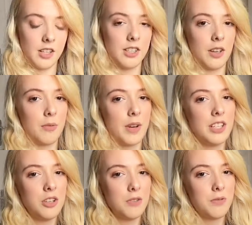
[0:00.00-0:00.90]
So
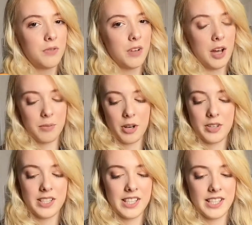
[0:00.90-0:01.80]
when you um,
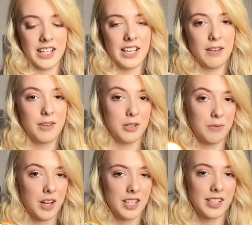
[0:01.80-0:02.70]
go to Disney, if it's your
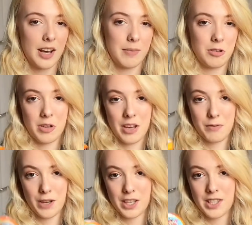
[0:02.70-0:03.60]
first time, then you get
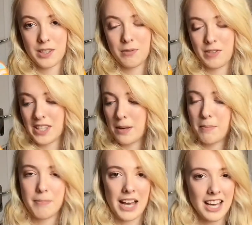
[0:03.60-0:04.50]
a first visit
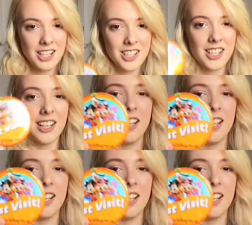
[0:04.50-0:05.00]
badge.